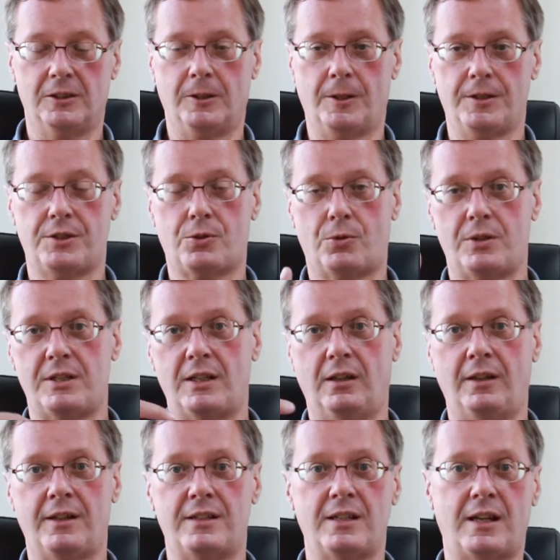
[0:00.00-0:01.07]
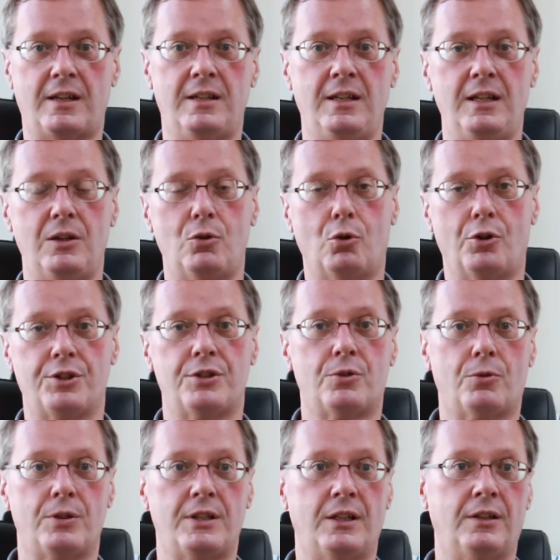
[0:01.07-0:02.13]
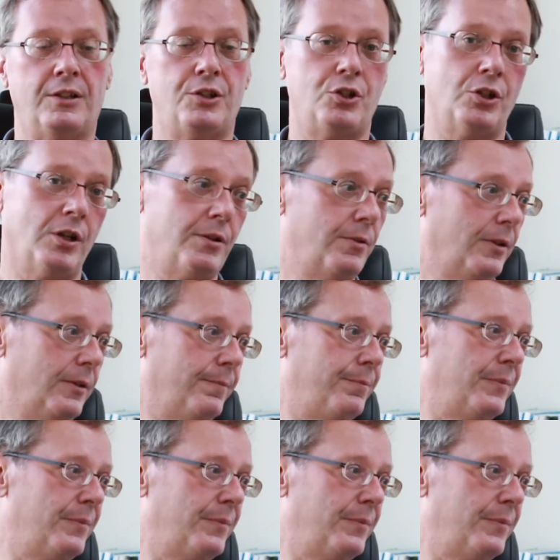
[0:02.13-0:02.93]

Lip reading: storytelling technique or storytelling genre,